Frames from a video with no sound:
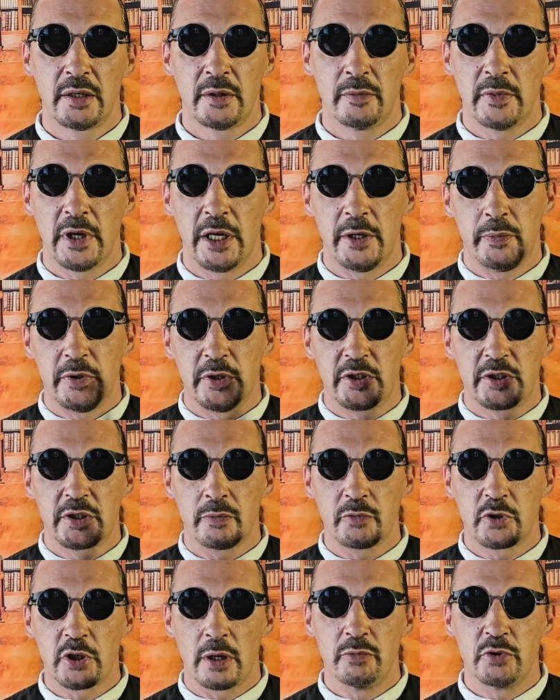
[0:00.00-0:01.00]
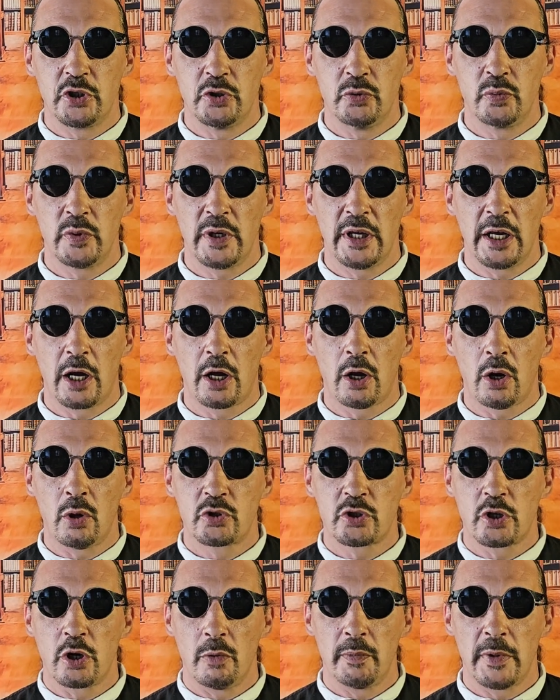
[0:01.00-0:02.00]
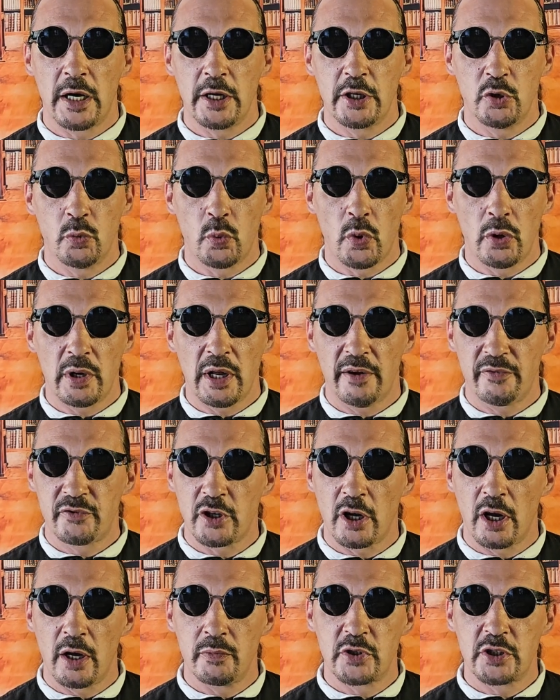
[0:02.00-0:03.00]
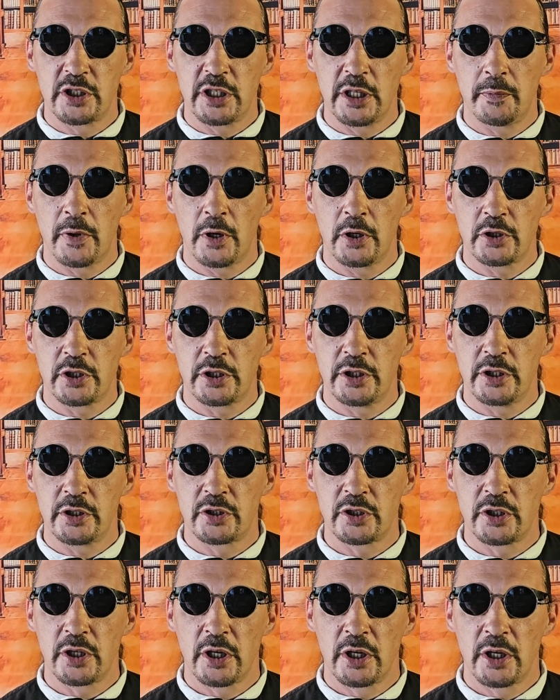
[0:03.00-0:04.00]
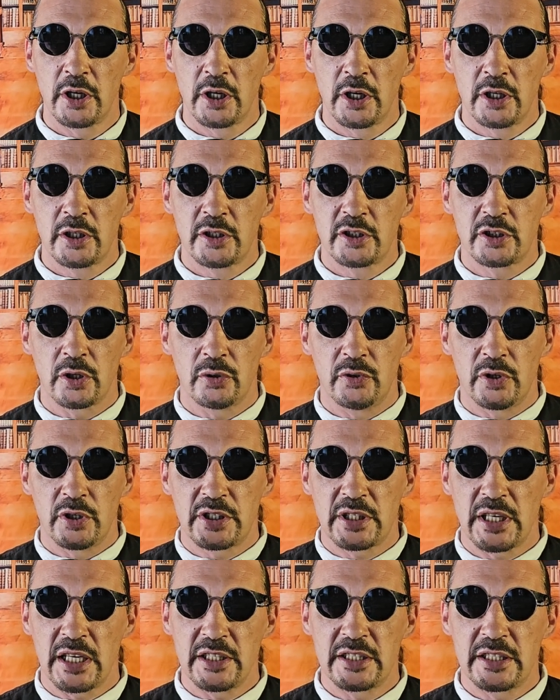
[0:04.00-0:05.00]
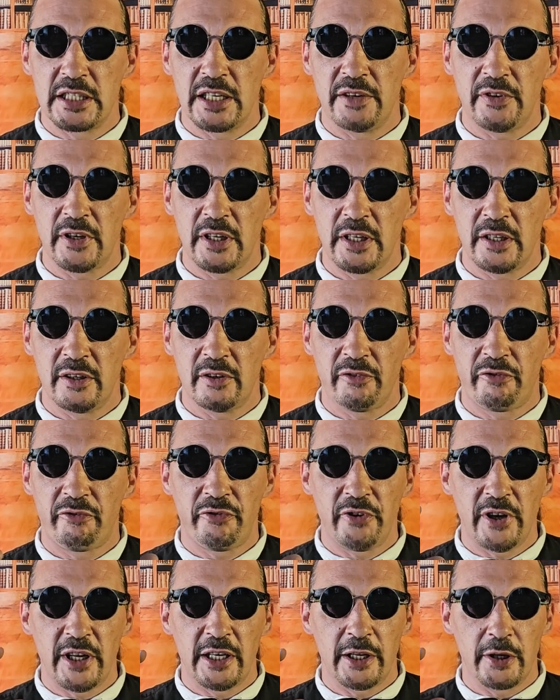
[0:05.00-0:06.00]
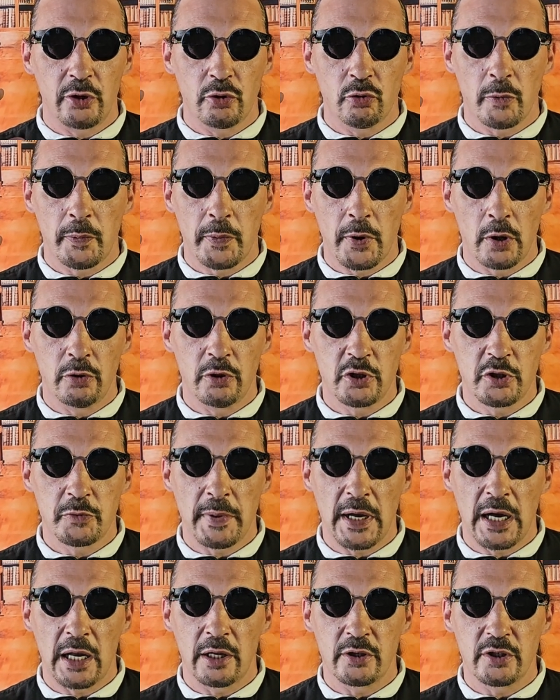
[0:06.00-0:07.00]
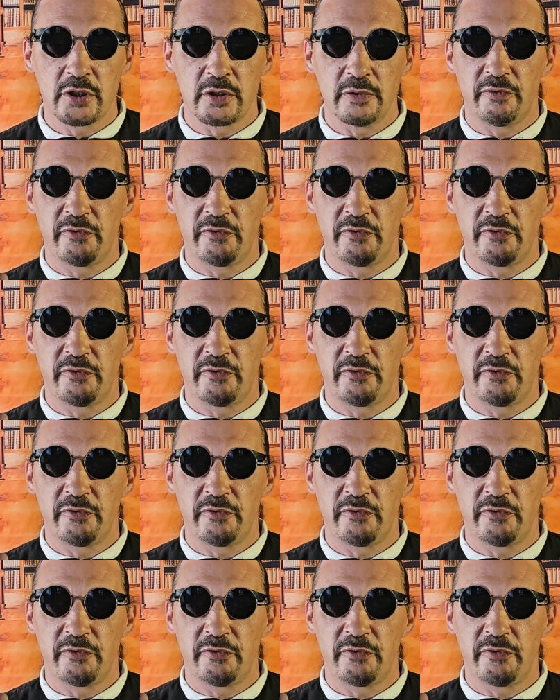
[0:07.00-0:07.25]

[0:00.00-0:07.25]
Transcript: Maybe sometimes in close combat you won't have time to see punches, so the sensitivity of feeling your opponent's balance and